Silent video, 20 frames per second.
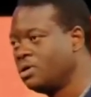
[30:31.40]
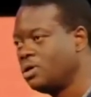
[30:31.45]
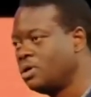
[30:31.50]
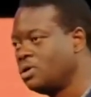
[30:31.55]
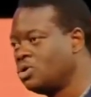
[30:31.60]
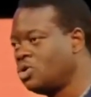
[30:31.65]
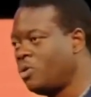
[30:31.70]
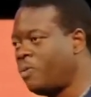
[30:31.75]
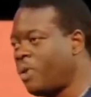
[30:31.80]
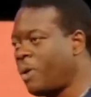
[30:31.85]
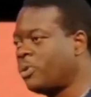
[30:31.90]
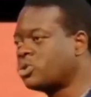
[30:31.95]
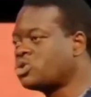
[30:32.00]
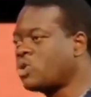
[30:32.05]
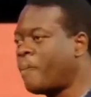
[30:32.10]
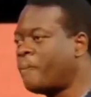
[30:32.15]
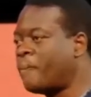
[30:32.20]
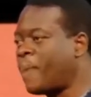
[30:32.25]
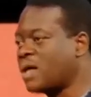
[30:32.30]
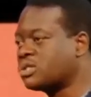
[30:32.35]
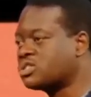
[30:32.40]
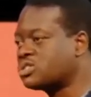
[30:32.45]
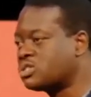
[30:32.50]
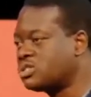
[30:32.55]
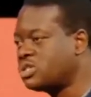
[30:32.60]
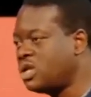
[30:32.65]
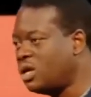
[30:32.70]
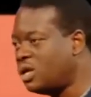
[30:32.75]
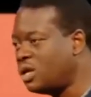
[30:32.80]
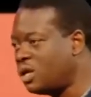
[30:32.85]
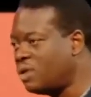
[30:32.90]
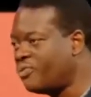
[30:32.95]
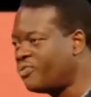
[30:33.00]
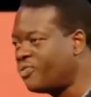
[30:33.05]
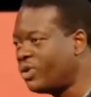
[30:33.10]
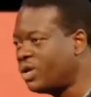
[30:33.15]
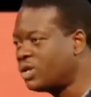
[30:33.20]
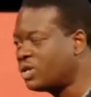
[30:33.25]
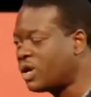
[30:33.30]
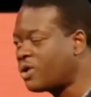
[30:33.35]
You'll be able to perceive
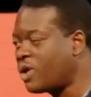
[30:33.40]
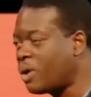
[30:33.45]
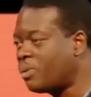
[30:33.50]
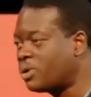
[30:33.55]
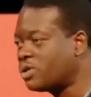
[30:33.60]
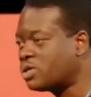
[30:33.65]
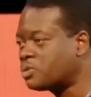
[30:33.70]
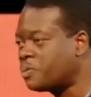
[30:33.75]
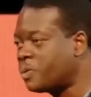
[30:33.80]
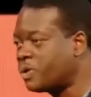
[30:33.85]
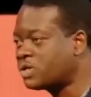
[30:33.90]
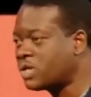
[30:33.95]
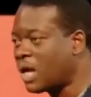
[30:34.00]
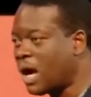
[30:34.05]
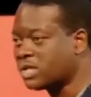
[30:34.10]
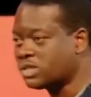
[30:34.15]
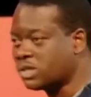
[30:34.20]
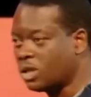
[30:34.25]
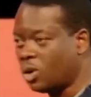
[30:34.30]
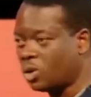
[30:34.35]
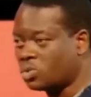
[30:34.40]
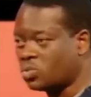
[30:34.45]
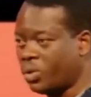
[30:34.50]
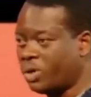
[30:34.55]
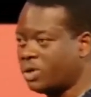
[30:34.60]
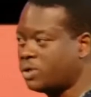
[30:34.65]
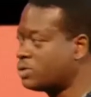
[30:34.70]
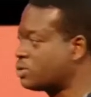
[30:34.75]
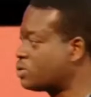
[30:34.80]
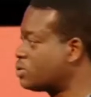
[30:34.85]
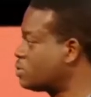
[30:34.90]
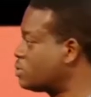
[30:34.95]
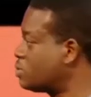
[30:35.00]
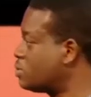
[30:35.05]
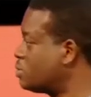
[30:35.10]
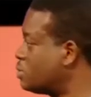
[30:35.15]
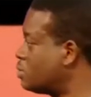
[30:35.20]
in the realm of the spirit as the Lord wills.